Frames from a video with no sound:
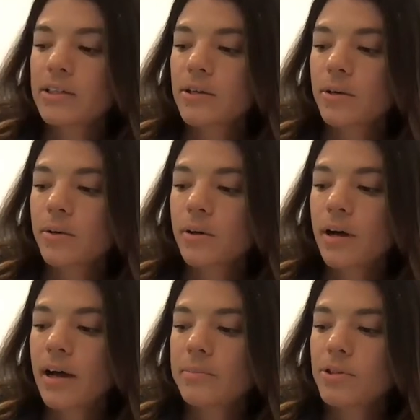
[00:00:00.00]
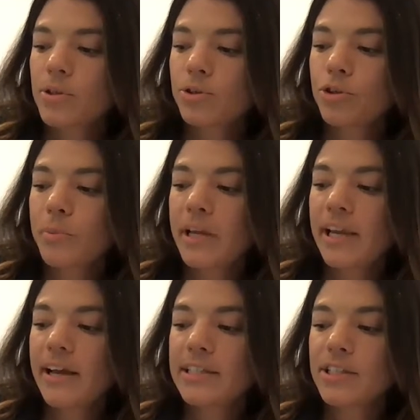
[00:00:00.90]
So um, social
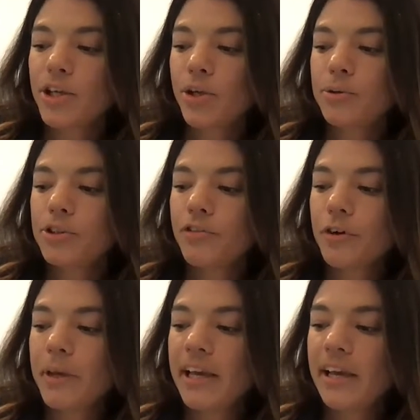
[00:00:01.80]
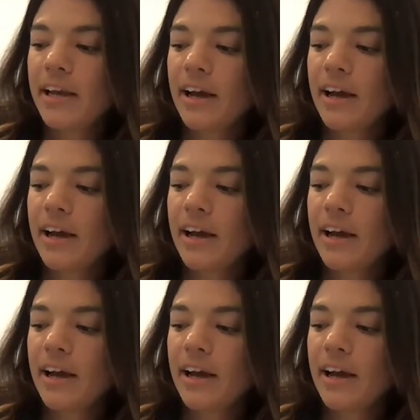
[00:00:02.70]
media is huge for me.